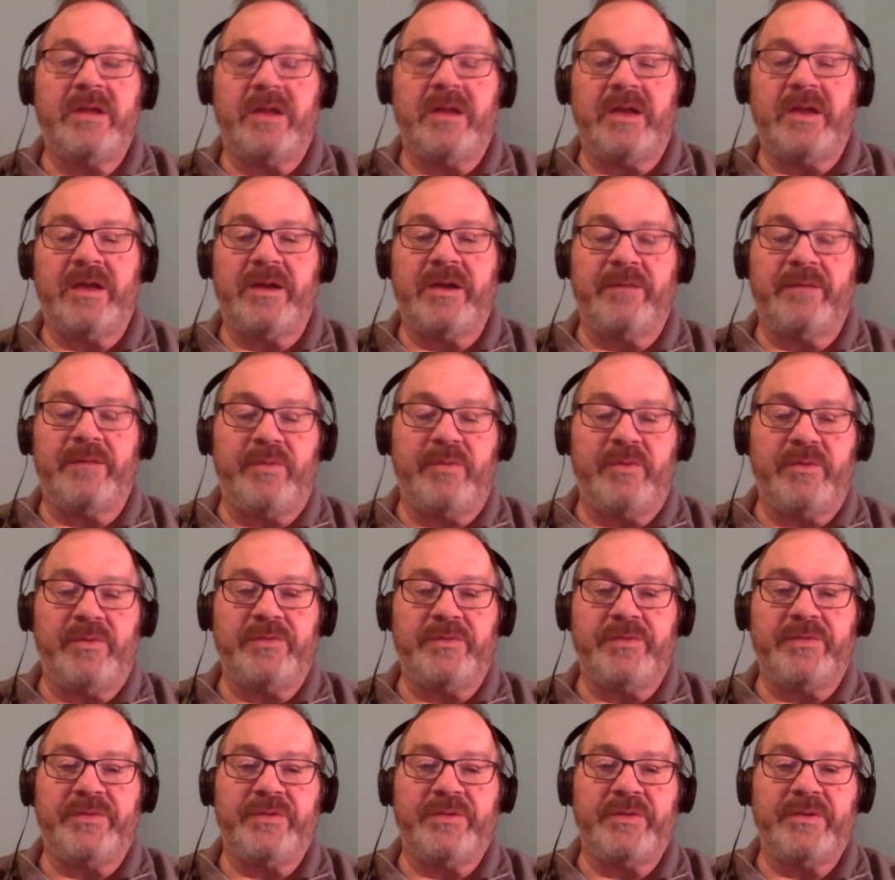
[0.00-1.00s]

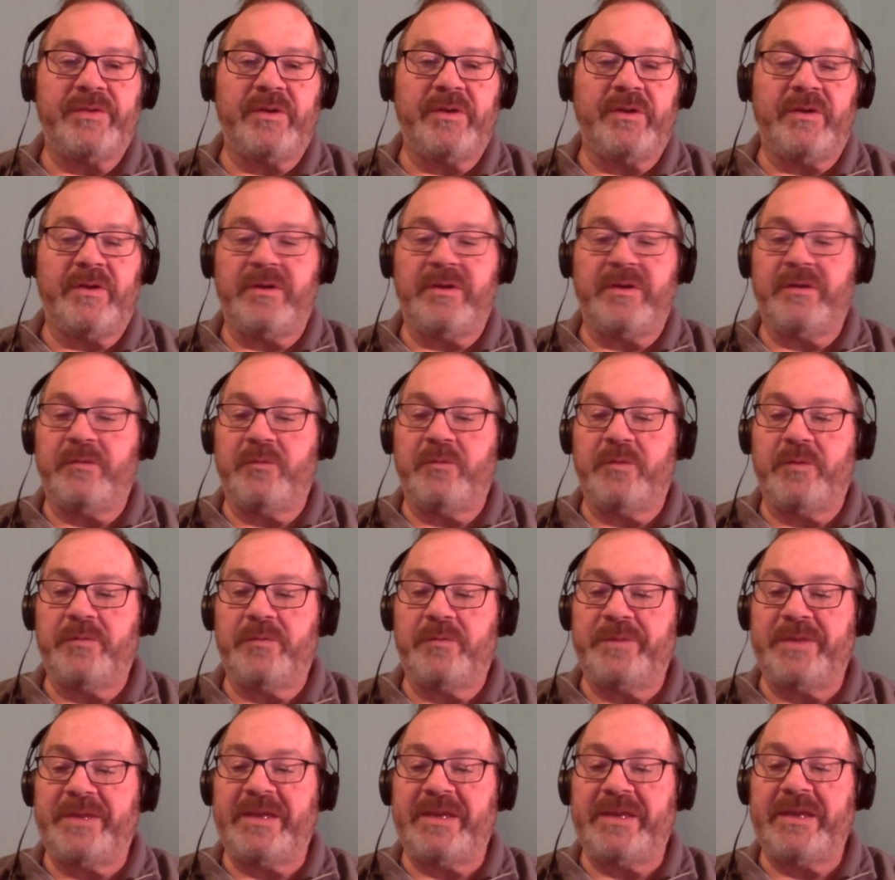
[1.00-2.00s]
both will
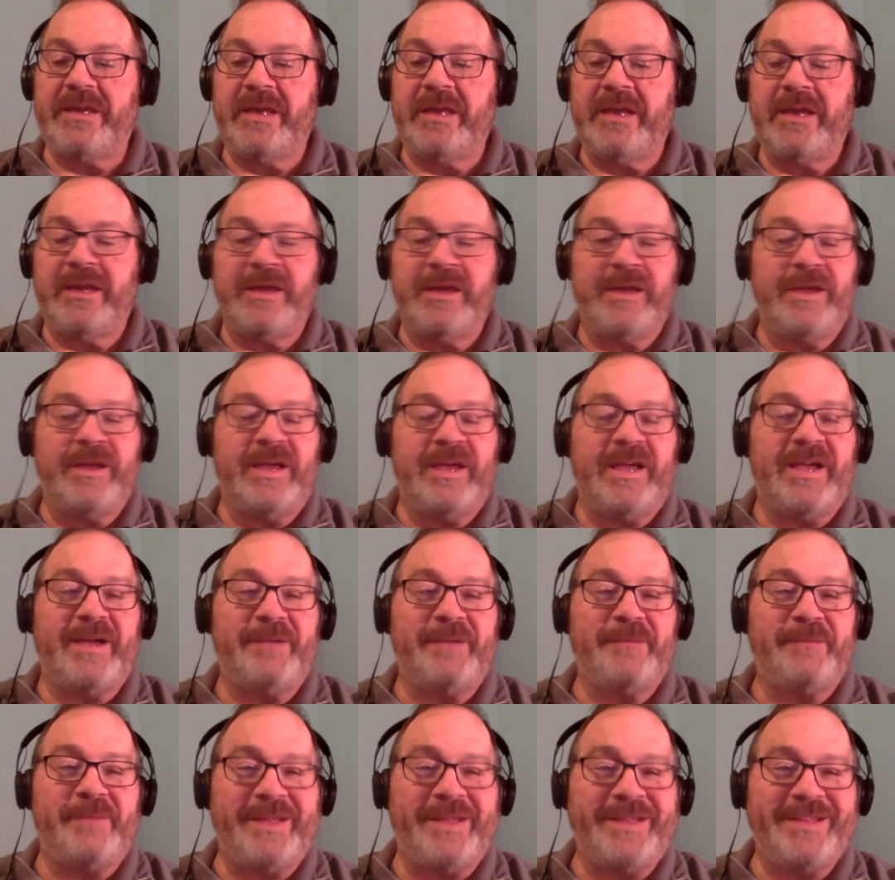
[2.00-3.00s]
be
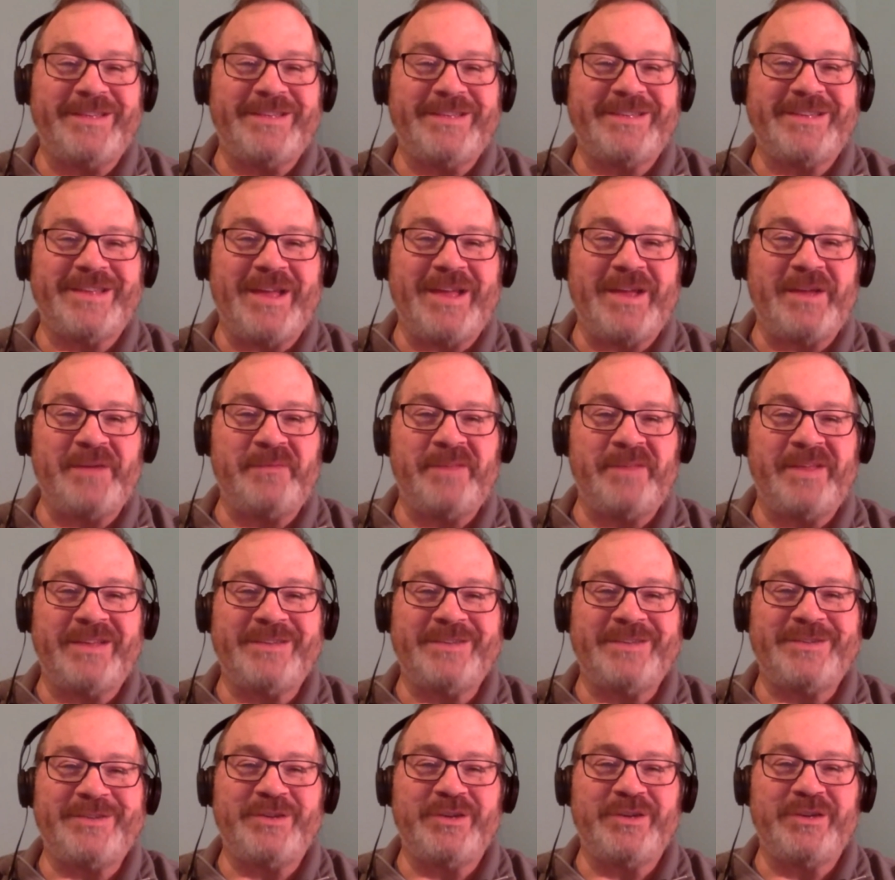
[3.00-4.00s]
by this time
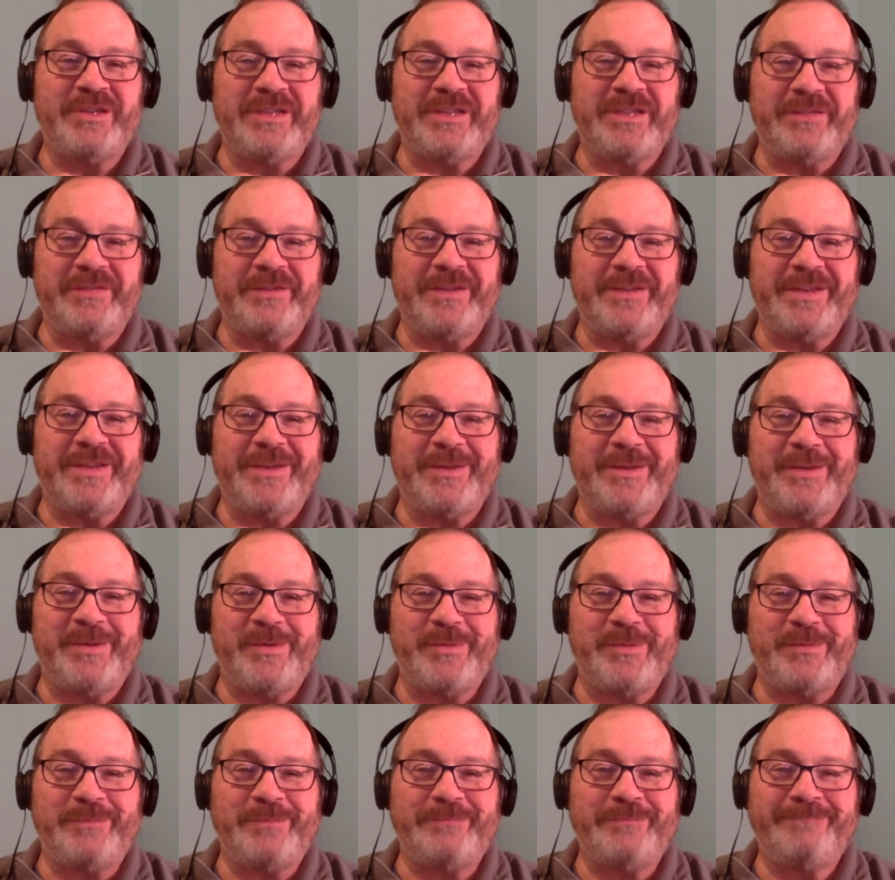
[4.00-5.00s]
next year living in a home.